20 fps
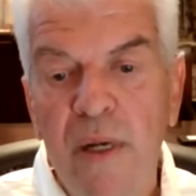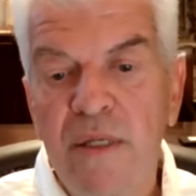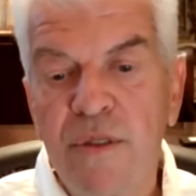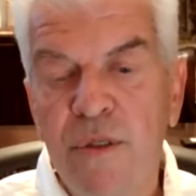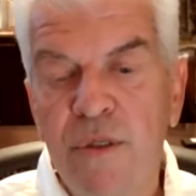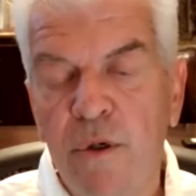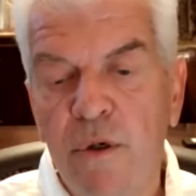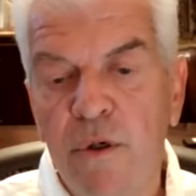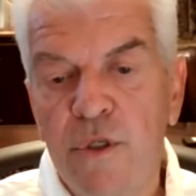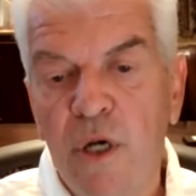
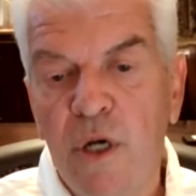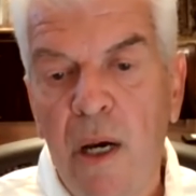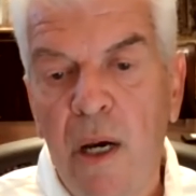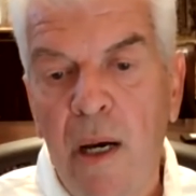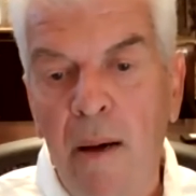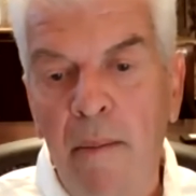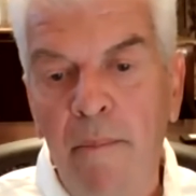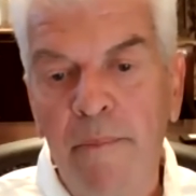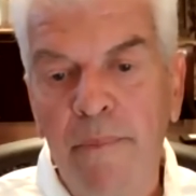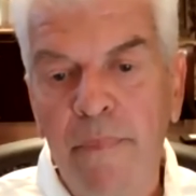research,
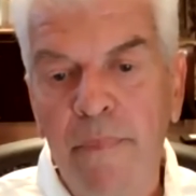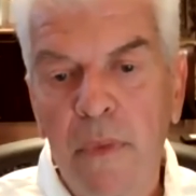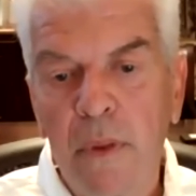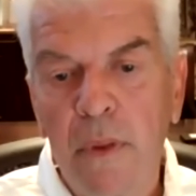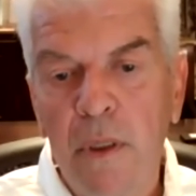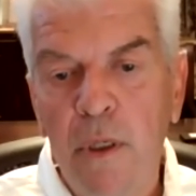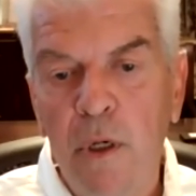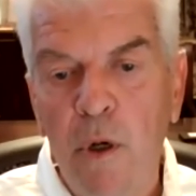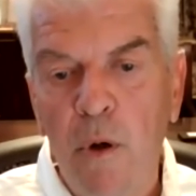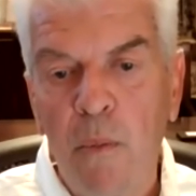um,
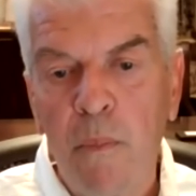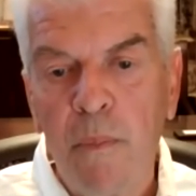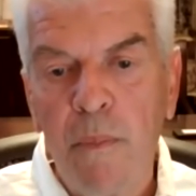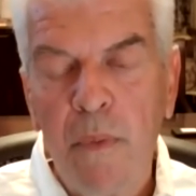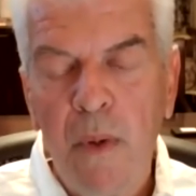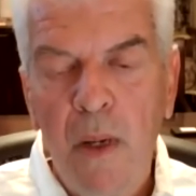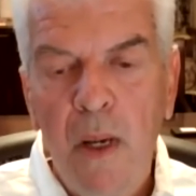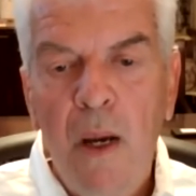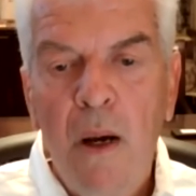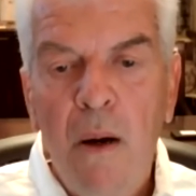you know,
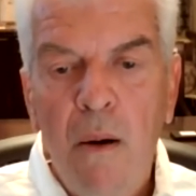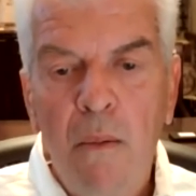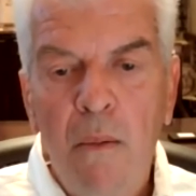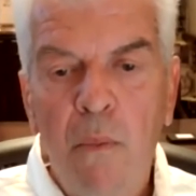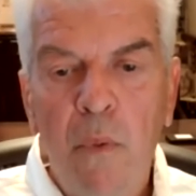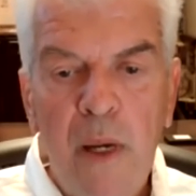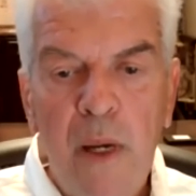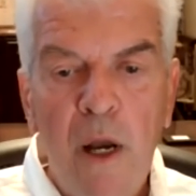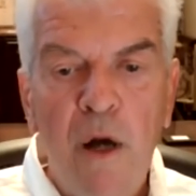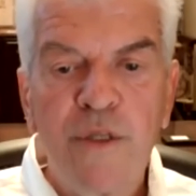
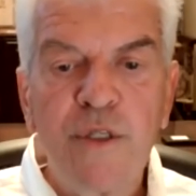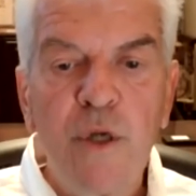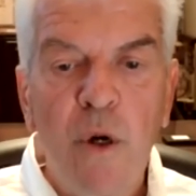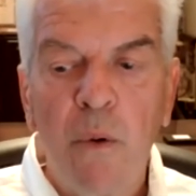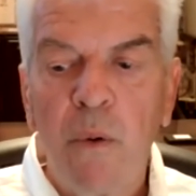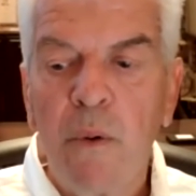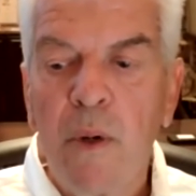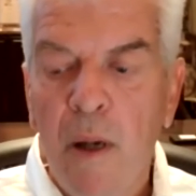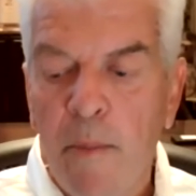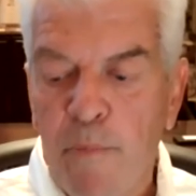we
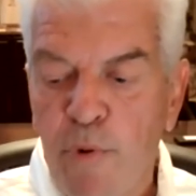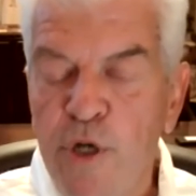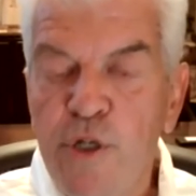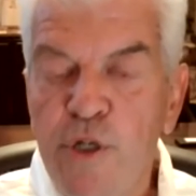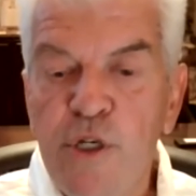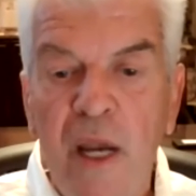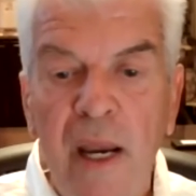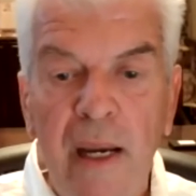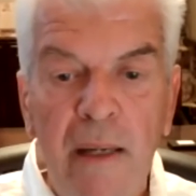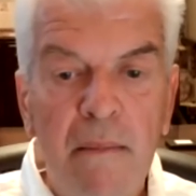also
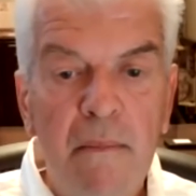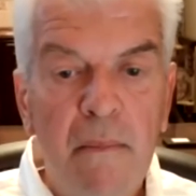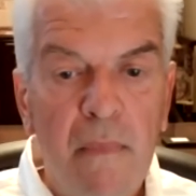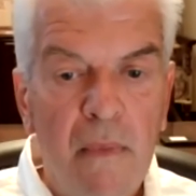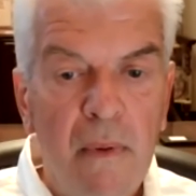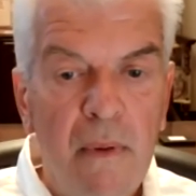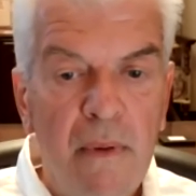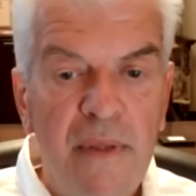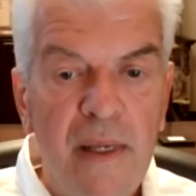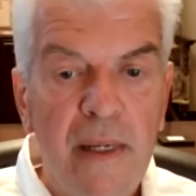appreciate
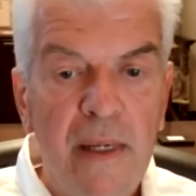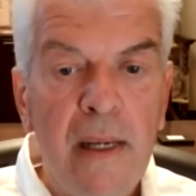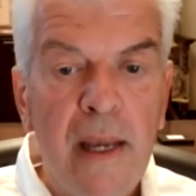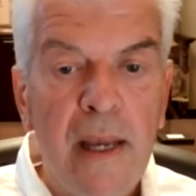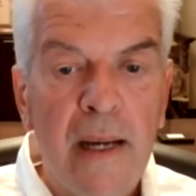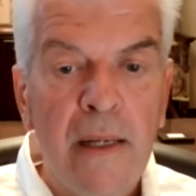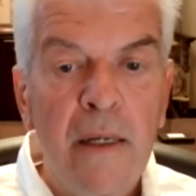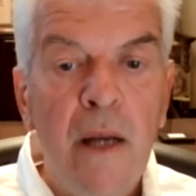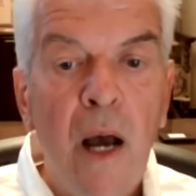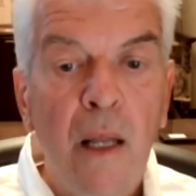the
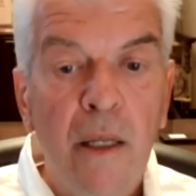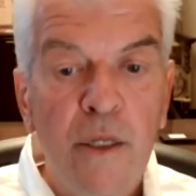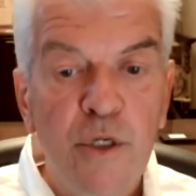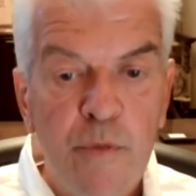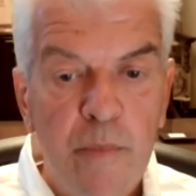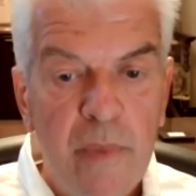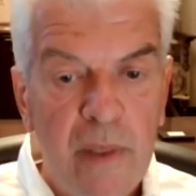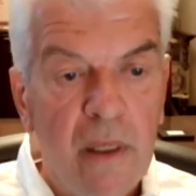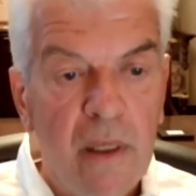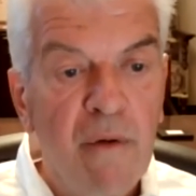
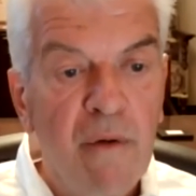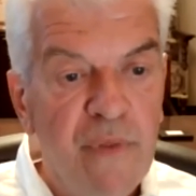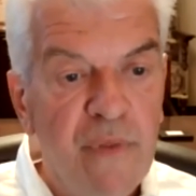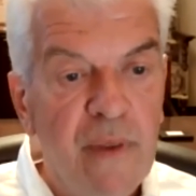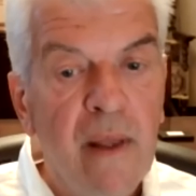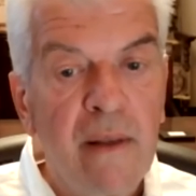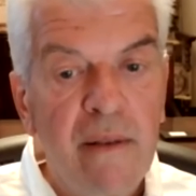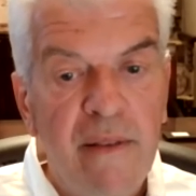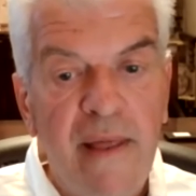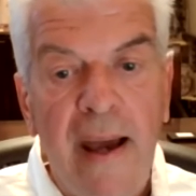acknowledgement of
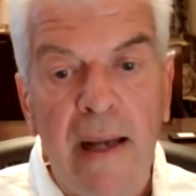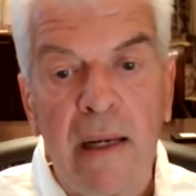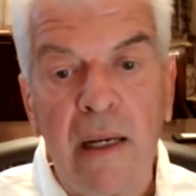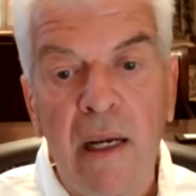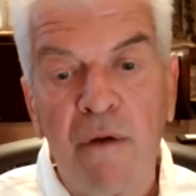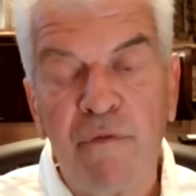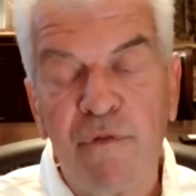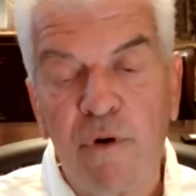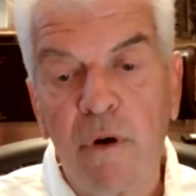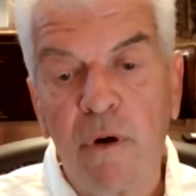the, that
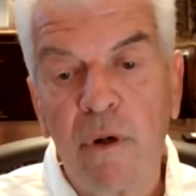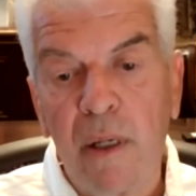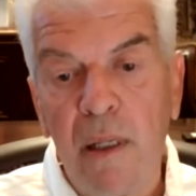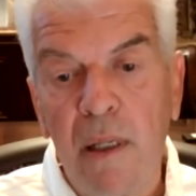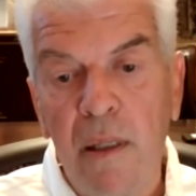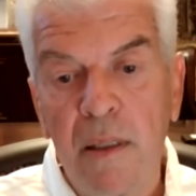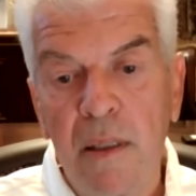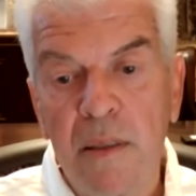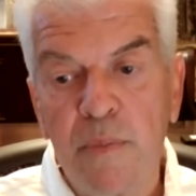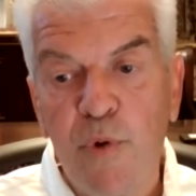effort
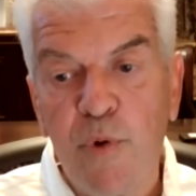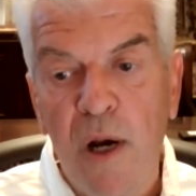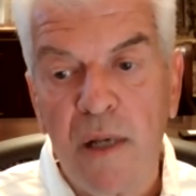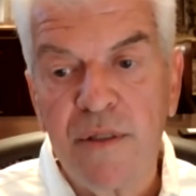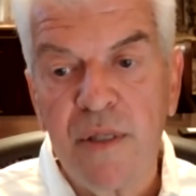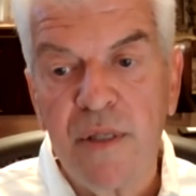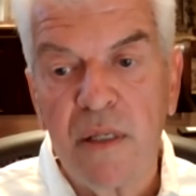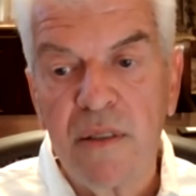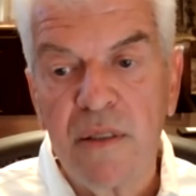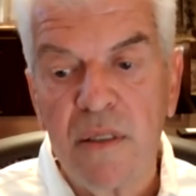in this
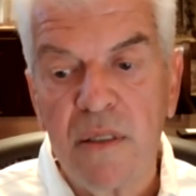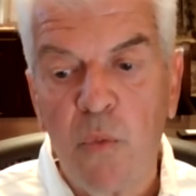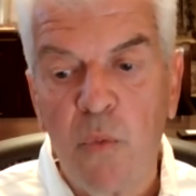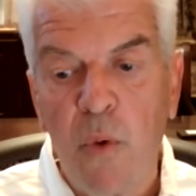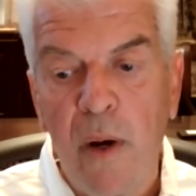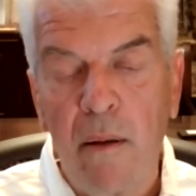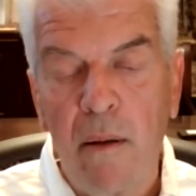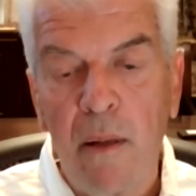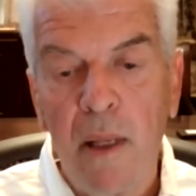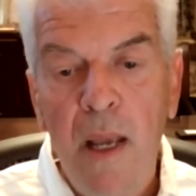process as
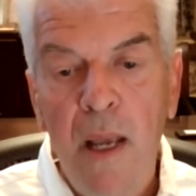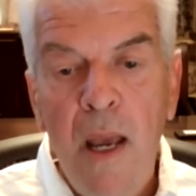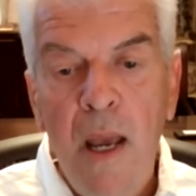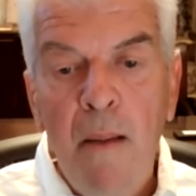well.